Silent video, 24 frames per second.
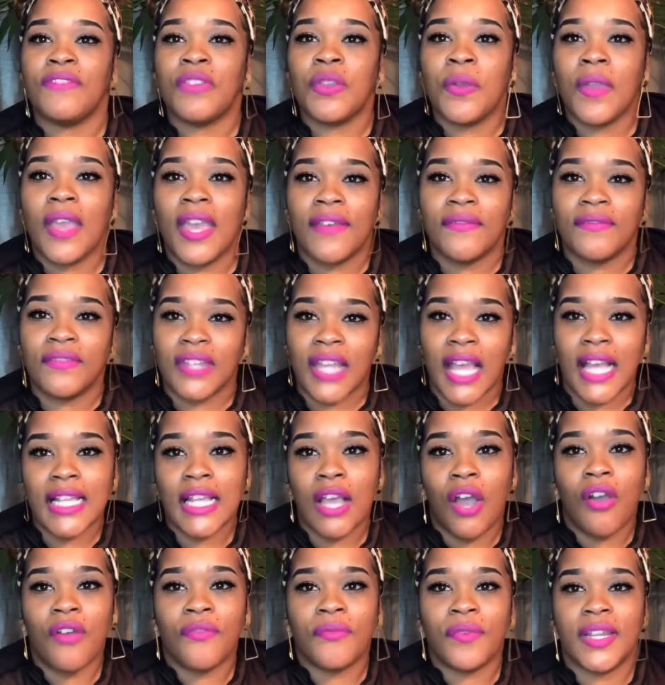have not
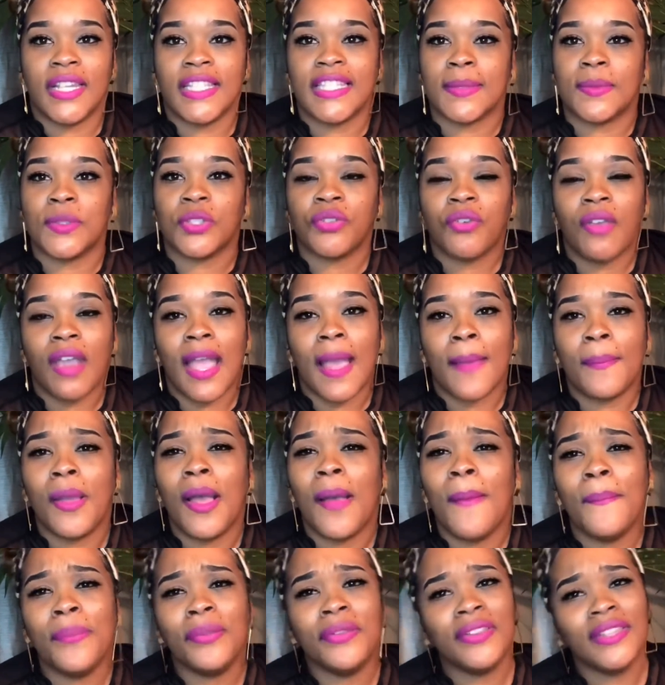already subscribed,
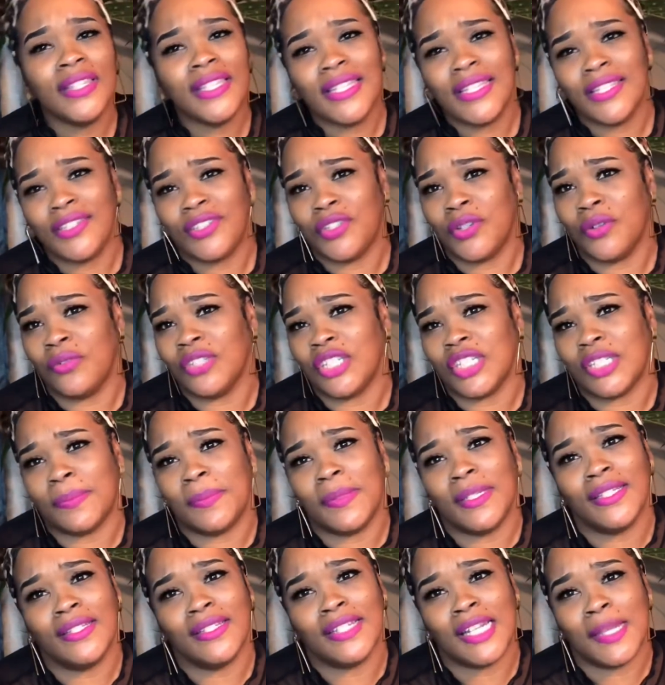please don't just be
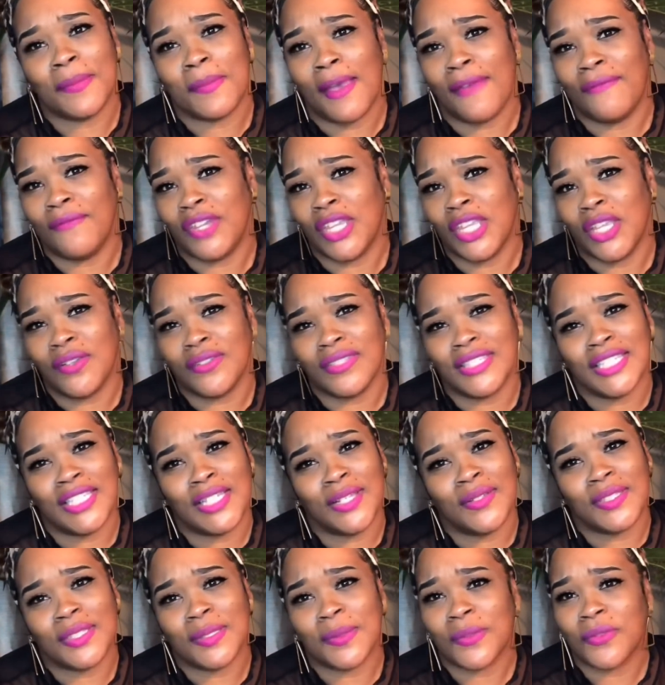looking at my videos and
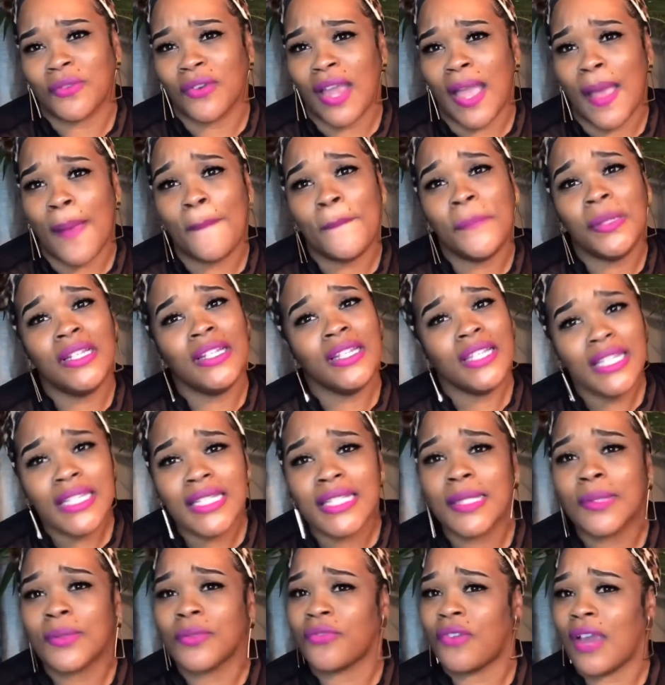don't subscribe. Please
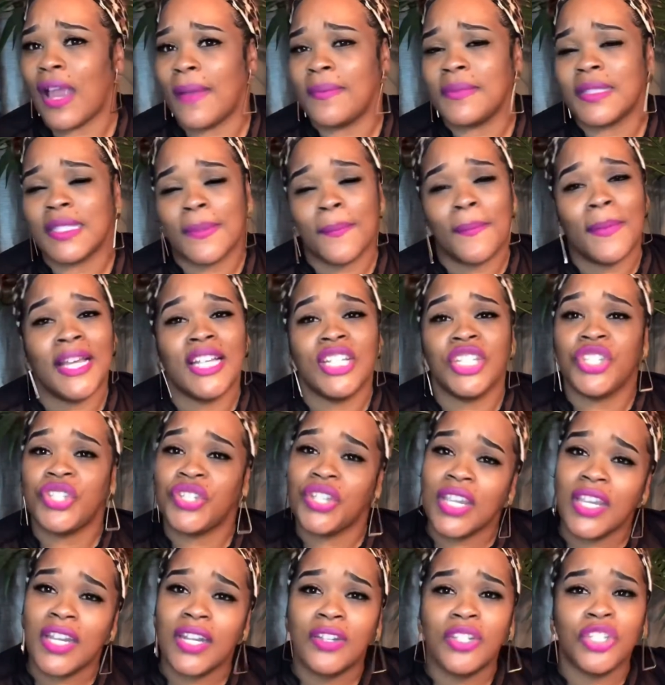subscribe to my
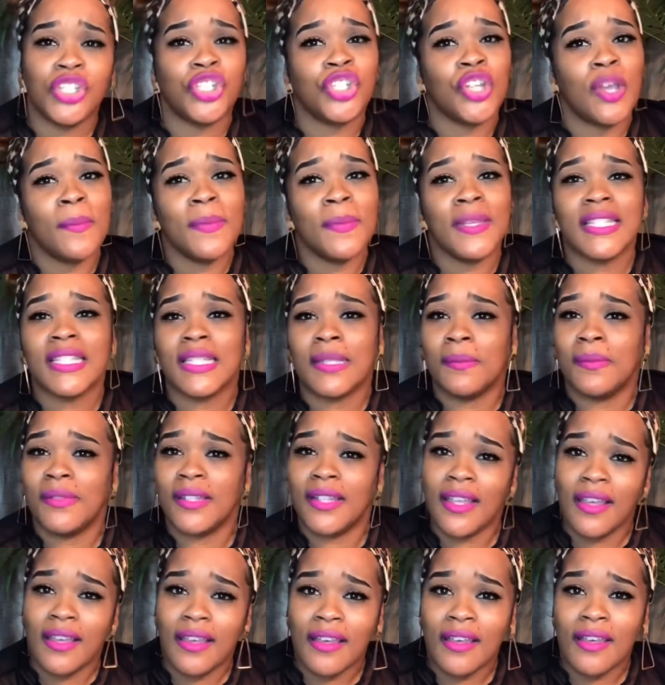channel and show me some
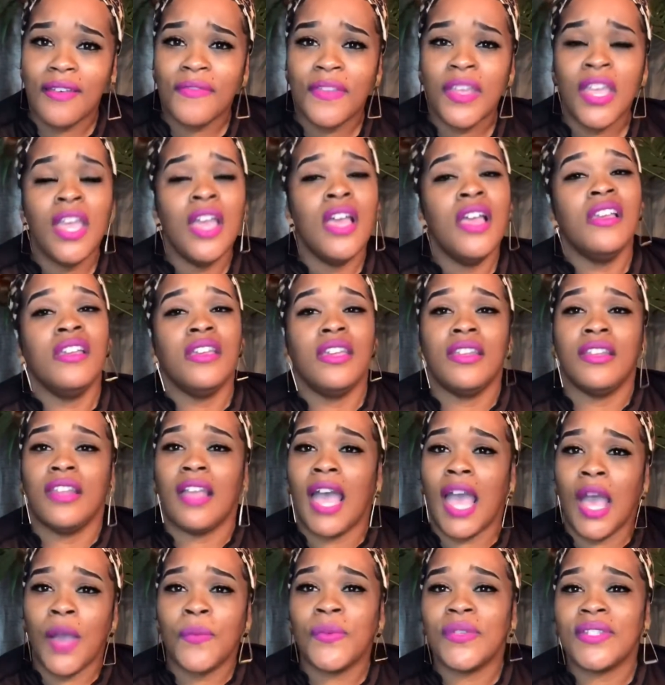love. And
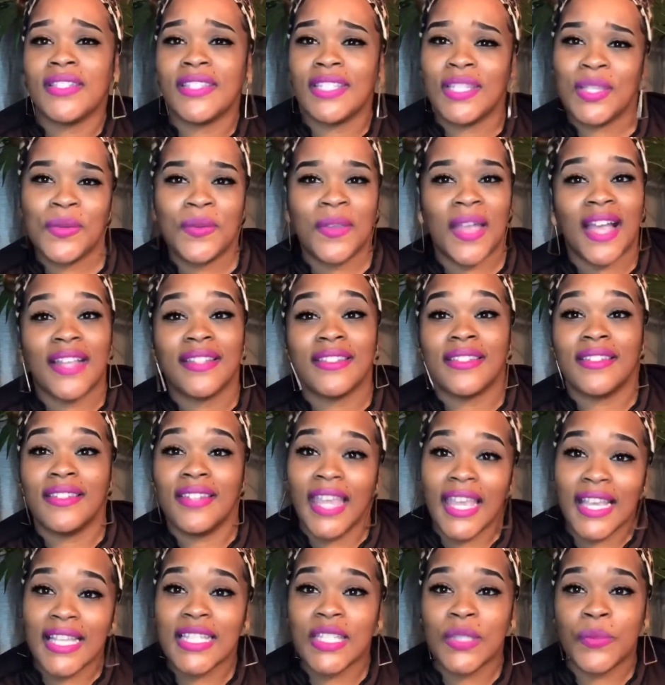I will see you guys
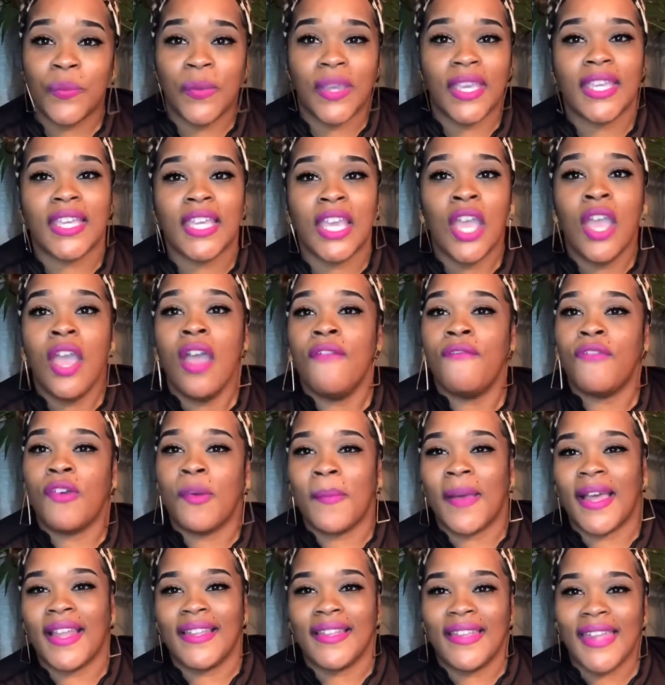next week for my
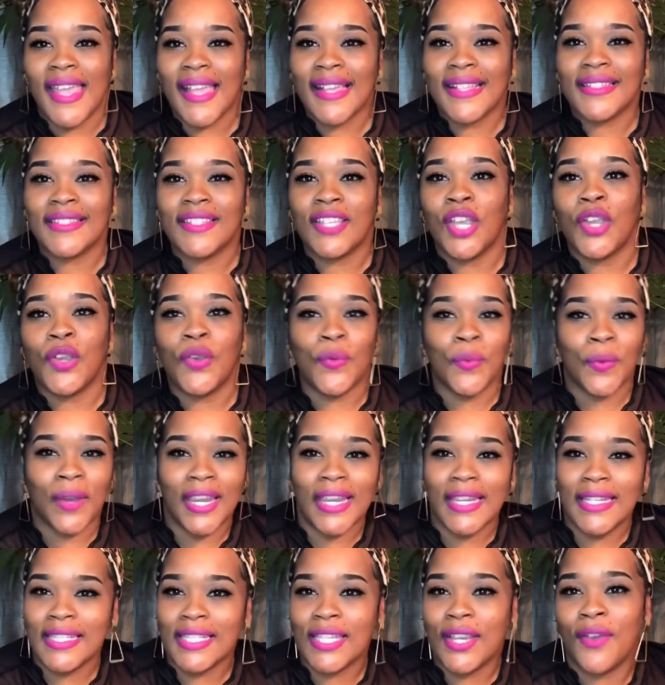next
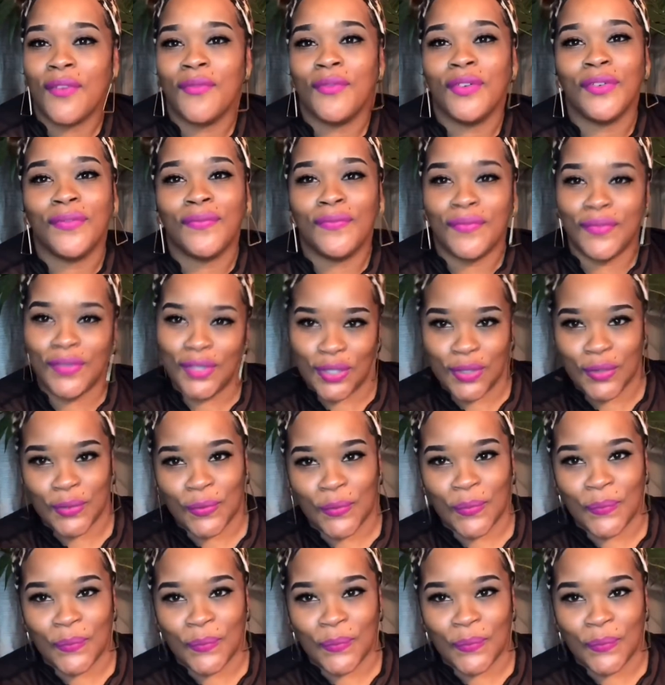great review.